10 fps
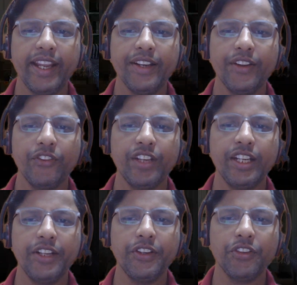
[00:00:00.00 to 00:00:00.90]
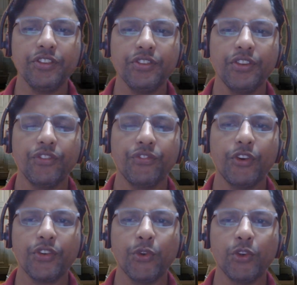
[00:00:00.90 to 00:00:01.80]
There we need to use
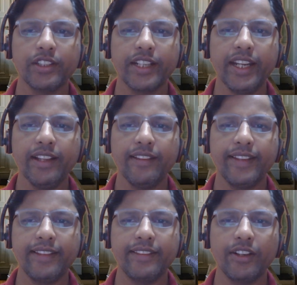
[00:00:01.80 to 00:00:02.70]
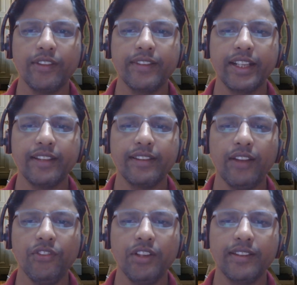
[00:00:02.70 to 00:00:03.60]
44360 series
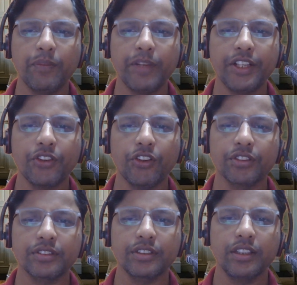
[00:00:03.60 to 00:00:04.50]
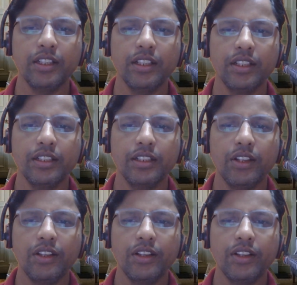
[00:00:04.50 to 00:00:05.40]
of CPT codes.
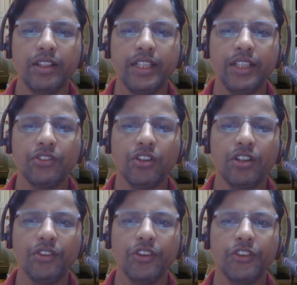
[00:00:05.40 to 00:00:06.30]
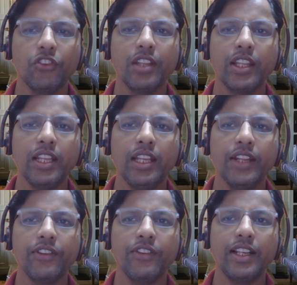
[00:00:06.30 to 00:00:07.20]
These codes
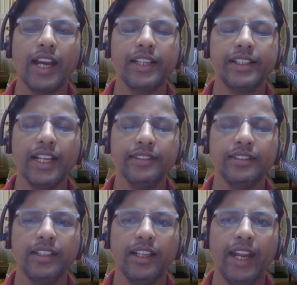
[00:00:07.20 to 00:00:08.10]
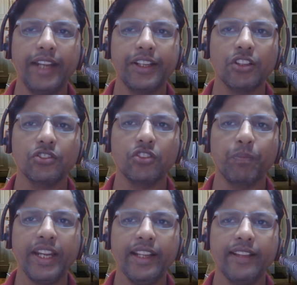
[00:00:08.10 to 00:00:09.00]
usually we will call it as
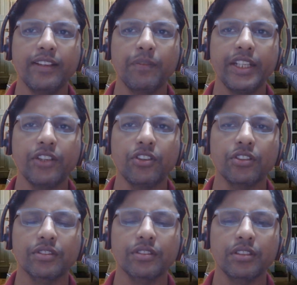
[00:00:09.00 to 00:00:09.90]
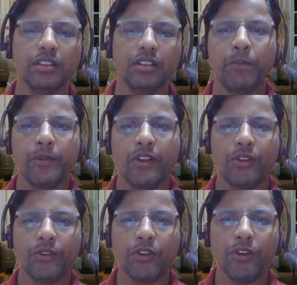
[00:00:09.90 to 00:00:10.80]
enteroscopy CPT codes.
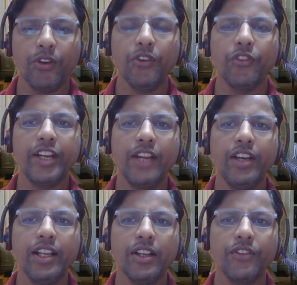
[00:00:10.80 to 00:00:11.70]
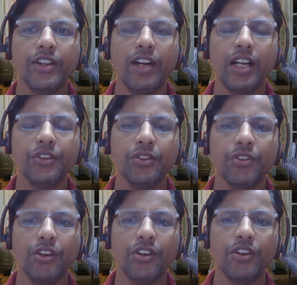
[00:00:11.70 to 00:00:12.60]
So whenever we want
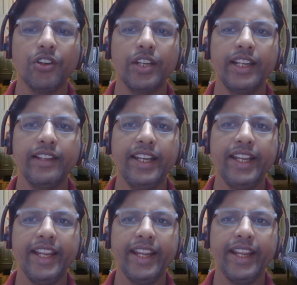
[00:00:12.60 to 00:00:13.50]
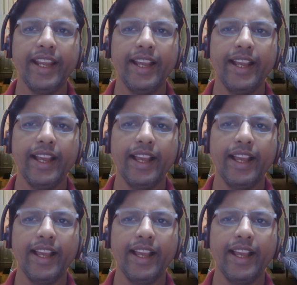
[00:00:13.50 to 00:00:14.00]
to code EGD